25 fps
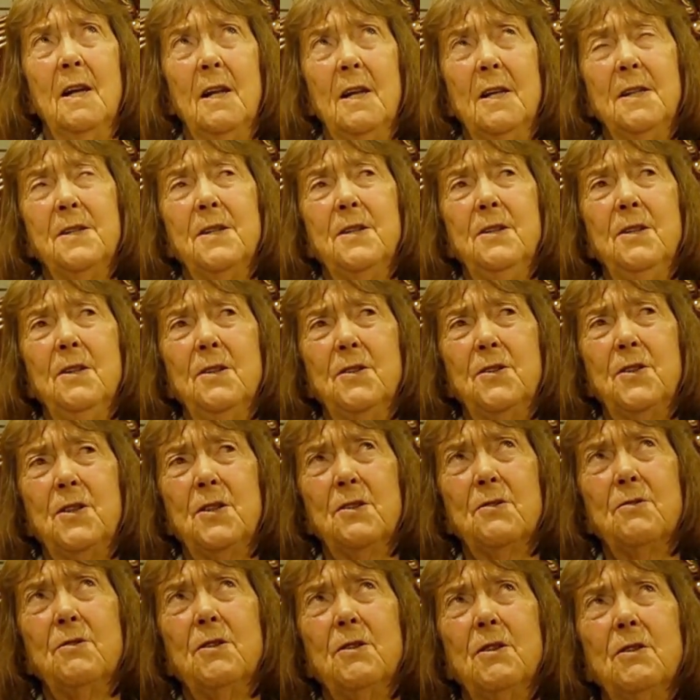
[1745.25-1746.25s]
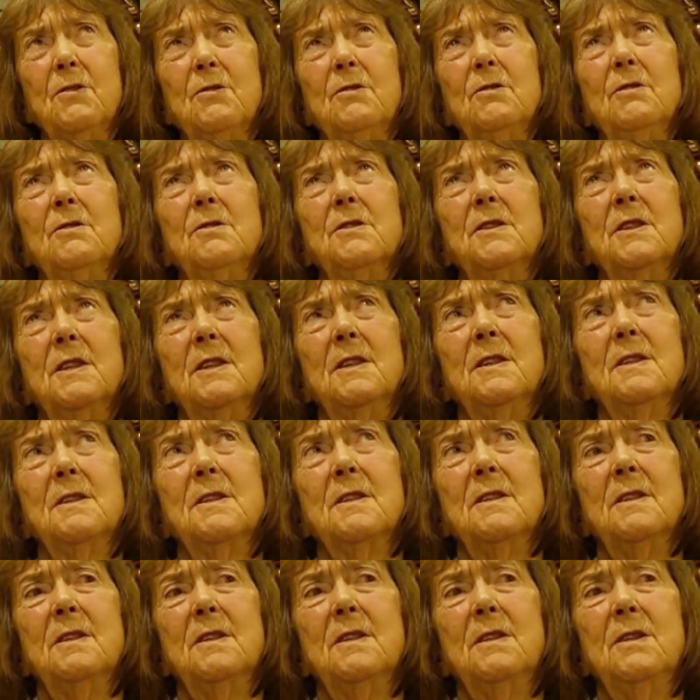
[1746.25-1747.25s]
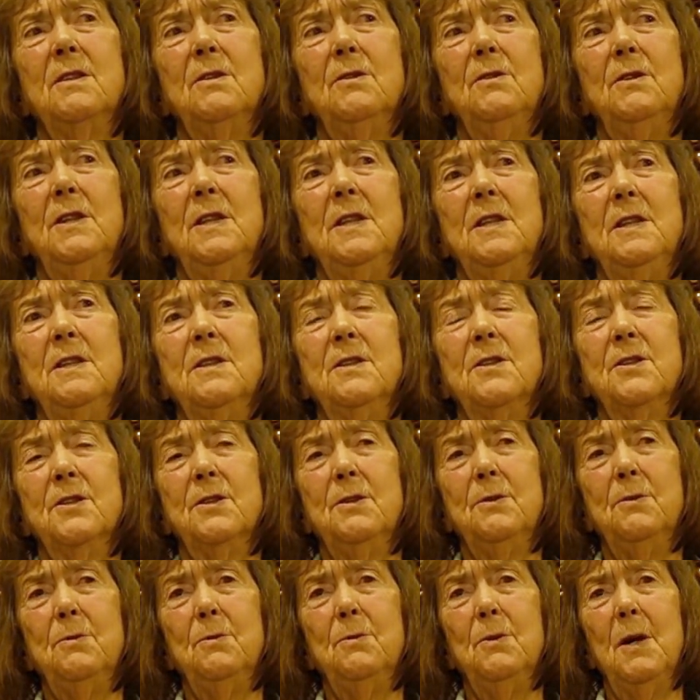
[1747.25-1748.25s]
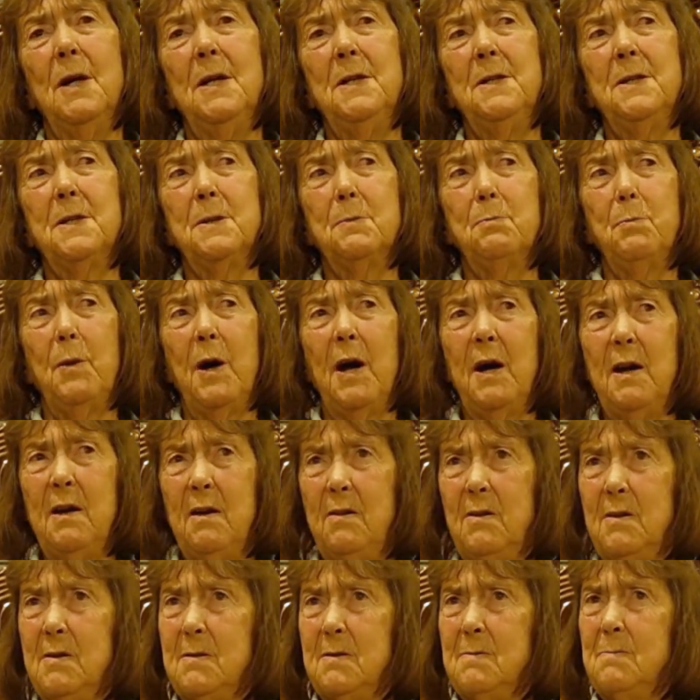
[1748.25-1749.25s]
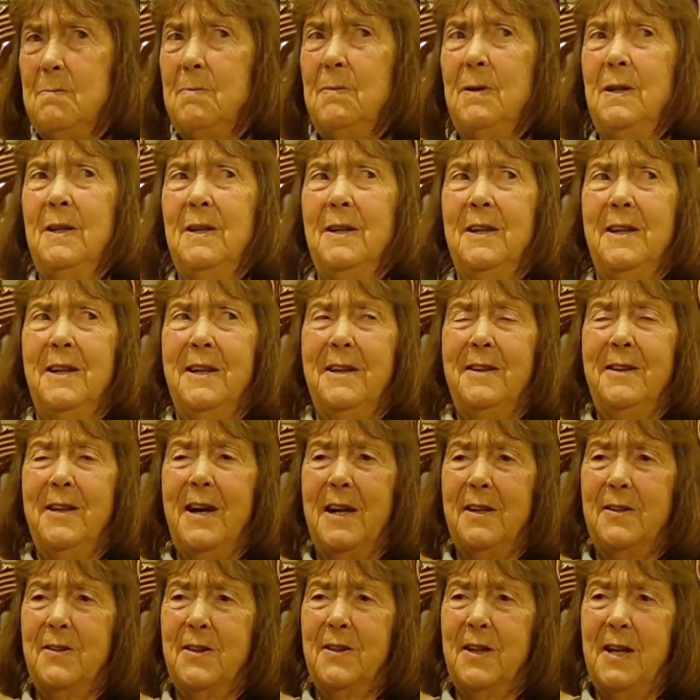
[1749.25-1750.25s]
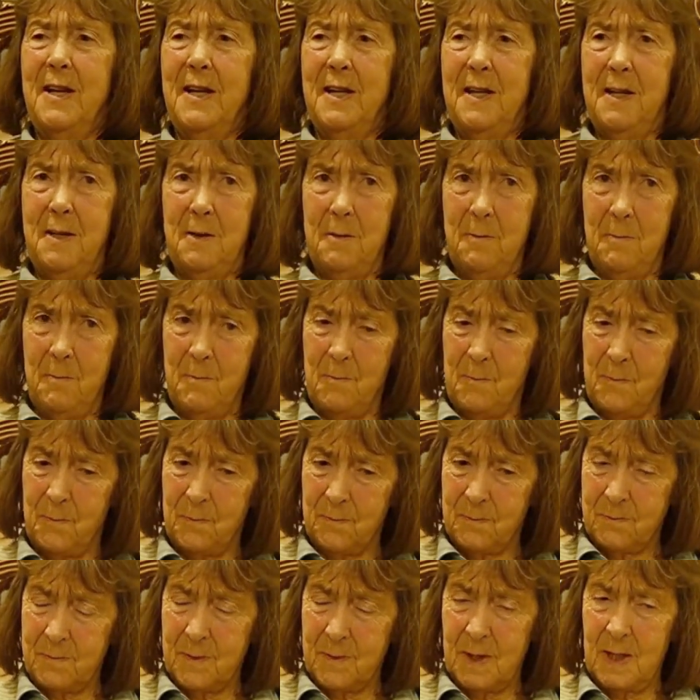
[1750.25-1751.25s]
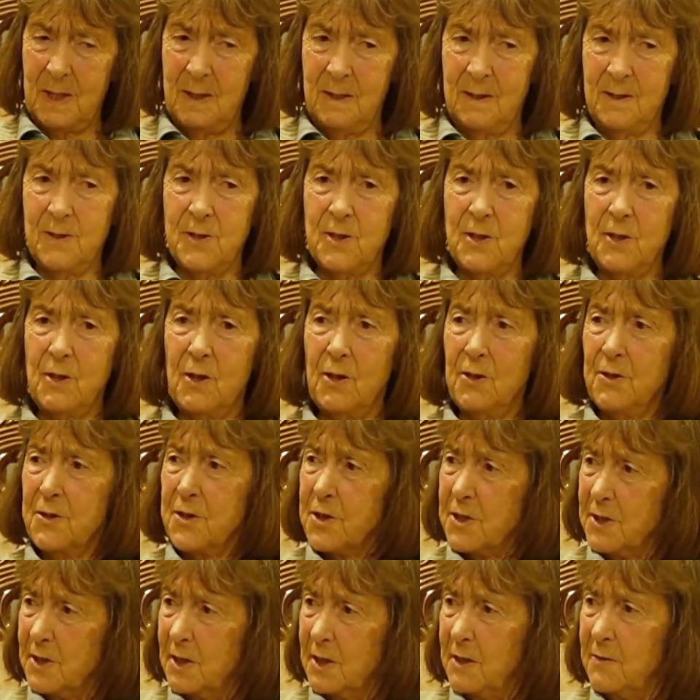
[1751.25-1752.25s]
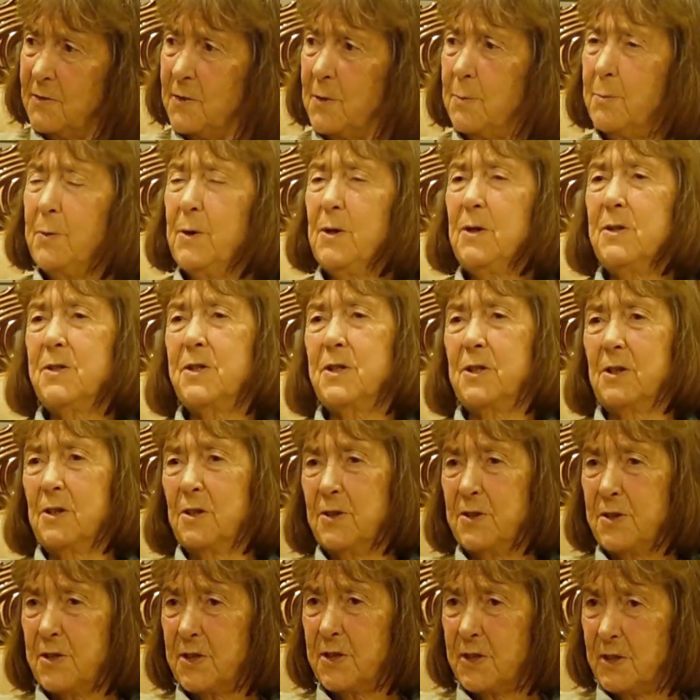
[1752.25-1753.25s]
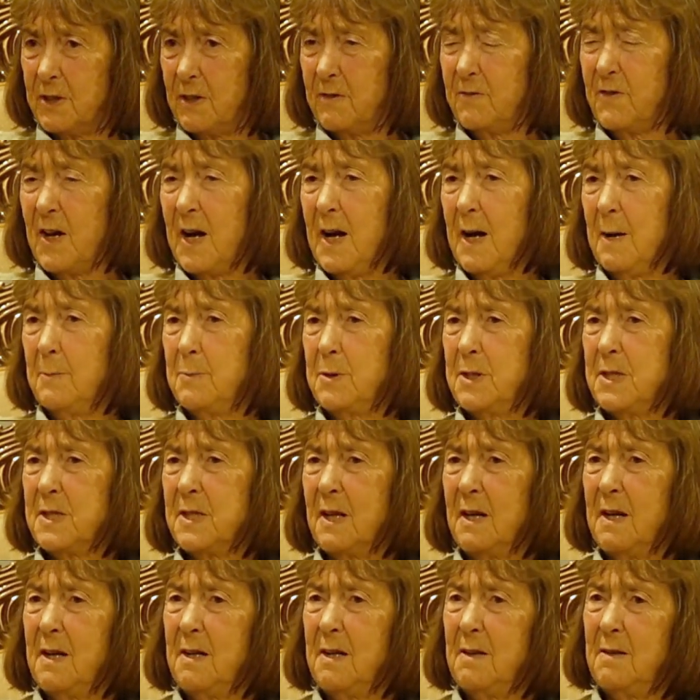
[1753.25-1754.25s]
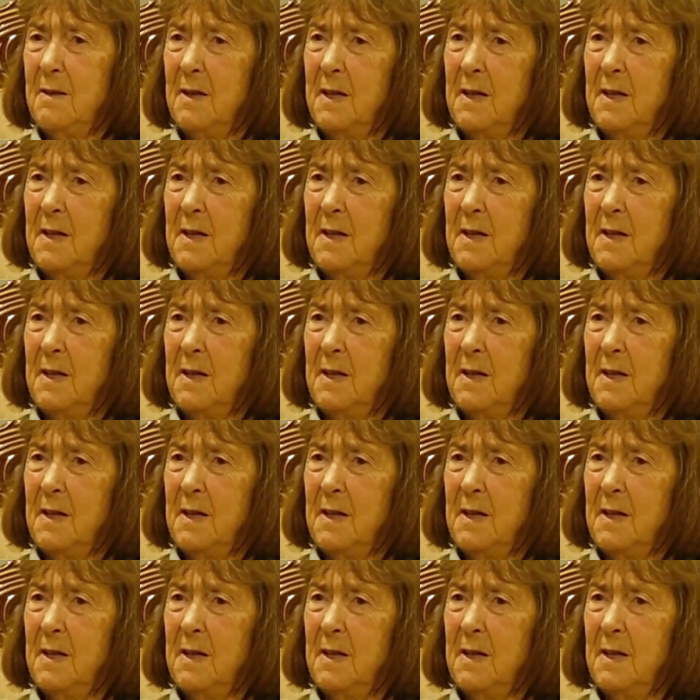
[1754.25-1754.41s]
It's not just recording, is it? You need to inspire them to conserve the birds, to conserve the habitat.